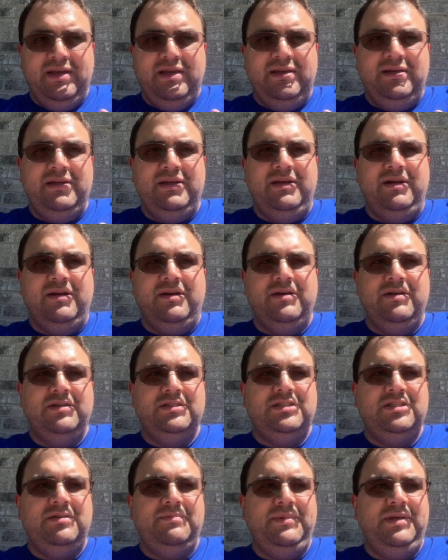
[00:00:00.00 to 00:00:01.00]
And it occurs
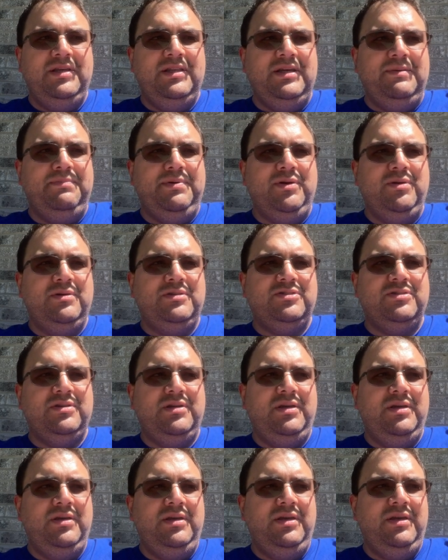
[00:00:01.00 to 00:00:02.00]
to me that poetry,
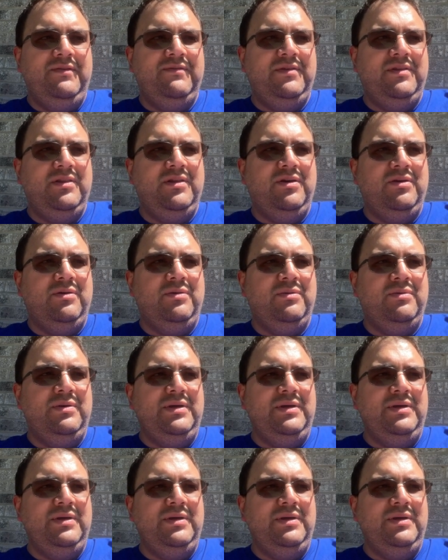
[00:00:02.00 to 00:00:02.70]
even though